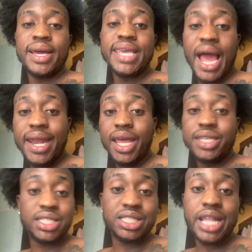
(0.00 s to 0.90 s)
Y'all
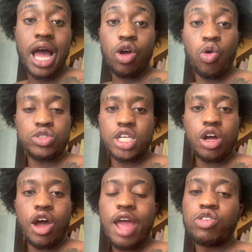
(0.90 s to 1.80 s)
niggas is not going to
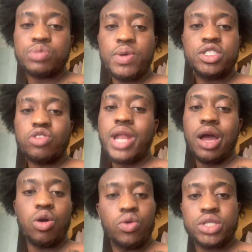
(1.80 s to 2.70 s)
the Errol Spencer
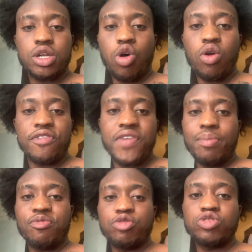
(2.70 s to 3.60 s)
not going to the Hall of Fame
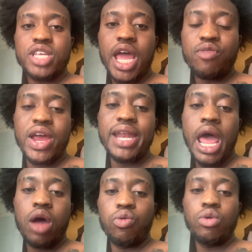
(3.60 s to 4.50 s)
if you retire right
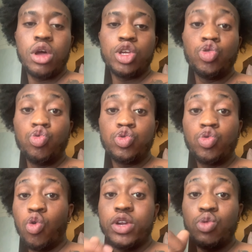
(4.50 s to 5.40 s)
now. You
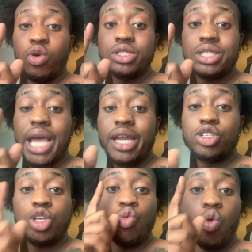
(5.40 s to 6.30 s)
you only won
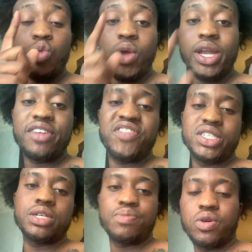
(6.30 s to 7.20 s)
titles in one weight
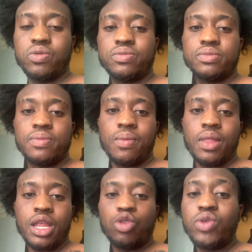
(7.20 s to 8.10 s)
division, bro.
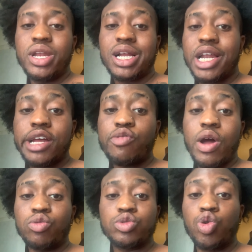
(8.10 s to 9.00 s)
You didn't clear
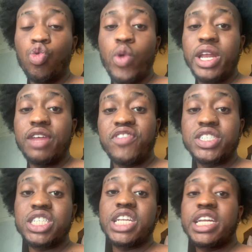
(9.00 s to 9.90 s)
out two weight
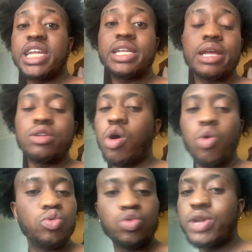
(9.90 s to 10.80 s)
division. Then then, then
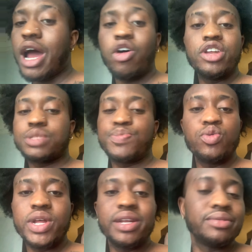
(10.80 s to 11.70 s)
no, you not
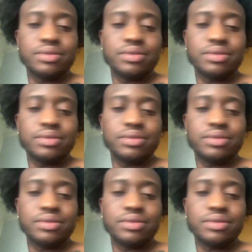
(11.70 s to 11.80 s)
undisputed.